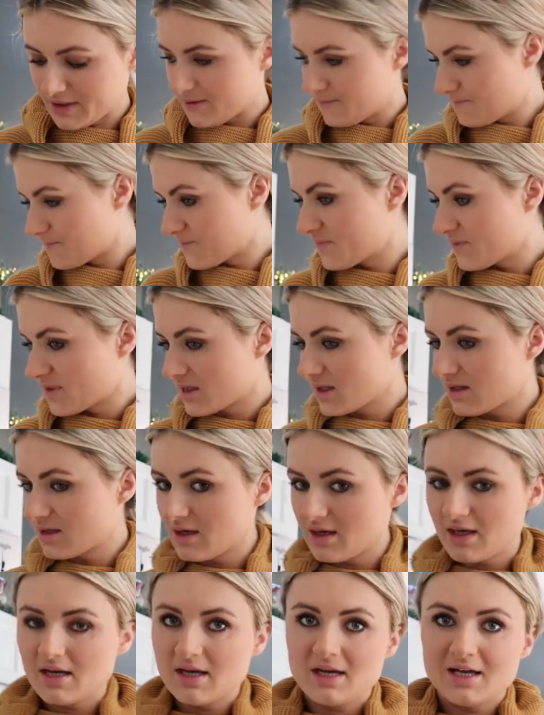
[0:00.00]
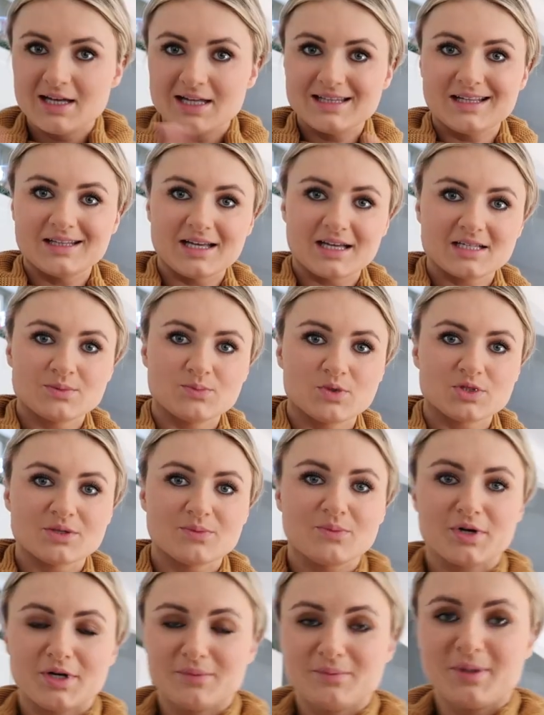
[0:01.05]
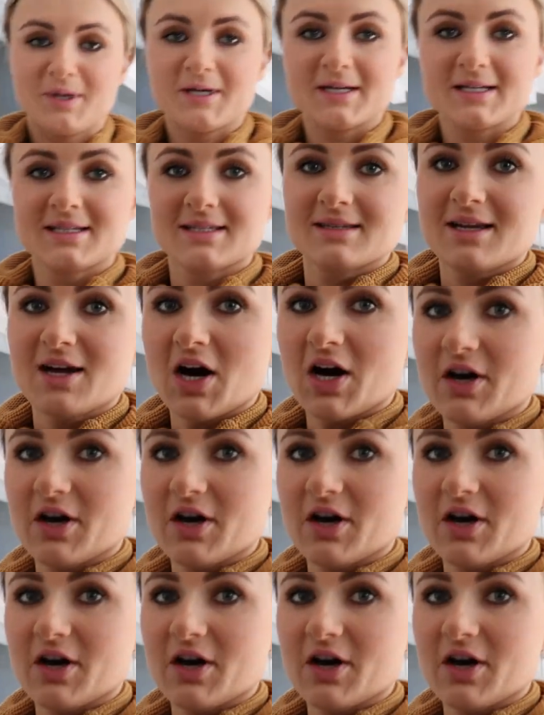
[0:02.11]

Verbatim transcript: part, but the next most important part,